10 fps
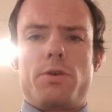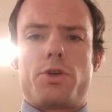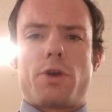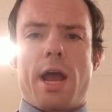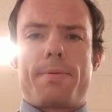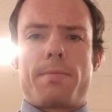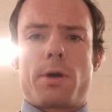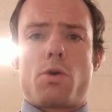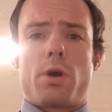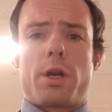to trap him
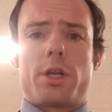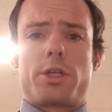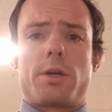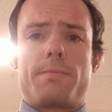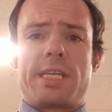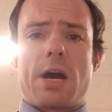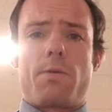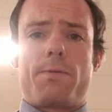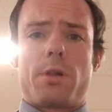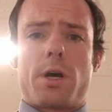according to some
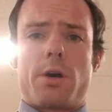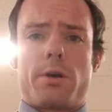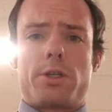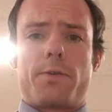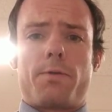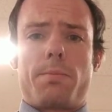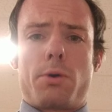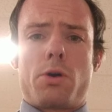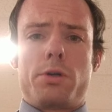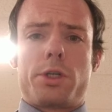doubtful utterance of
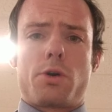reproach,